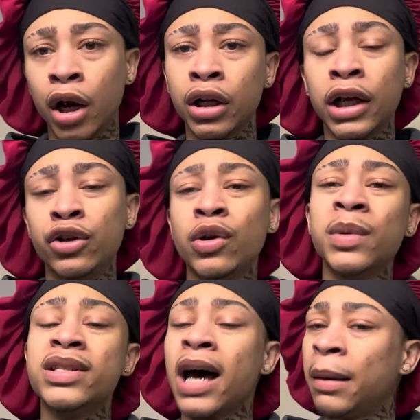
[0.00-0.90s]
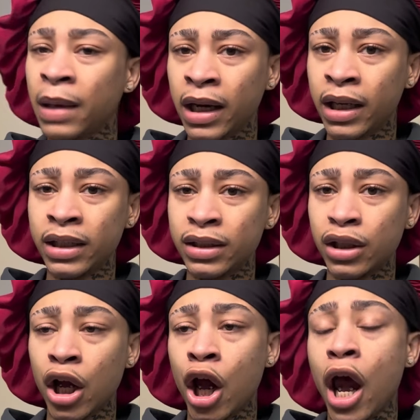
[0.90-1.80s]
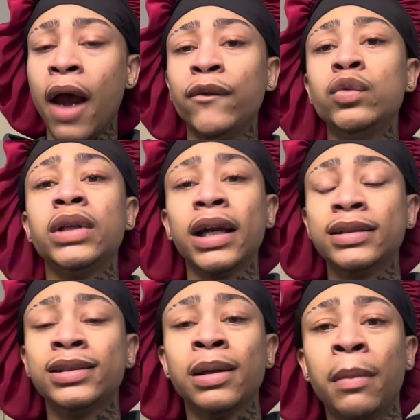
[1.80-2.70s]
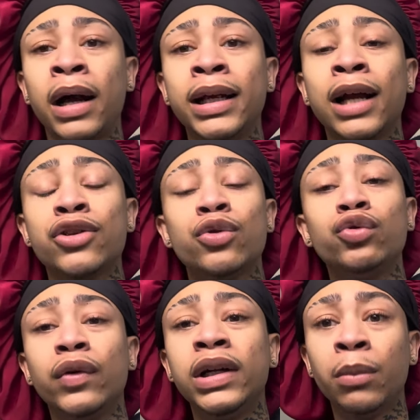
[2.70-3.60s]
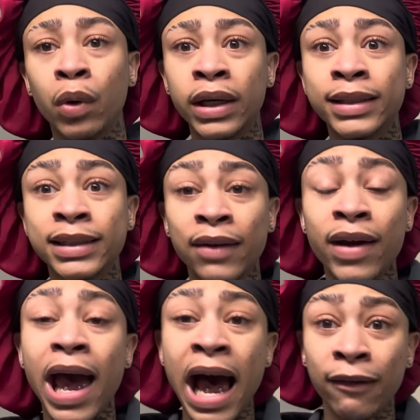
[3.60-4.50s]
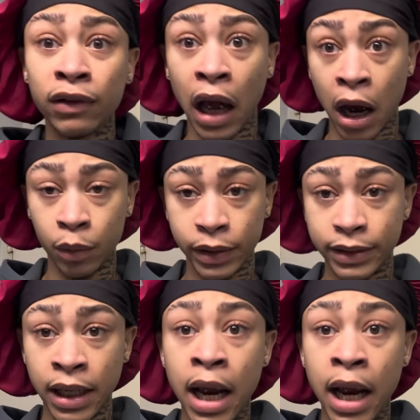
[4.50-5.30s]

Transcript: Like you know what time that is? If you texting somebody at 2, 3 in the morning, it's giving after hours.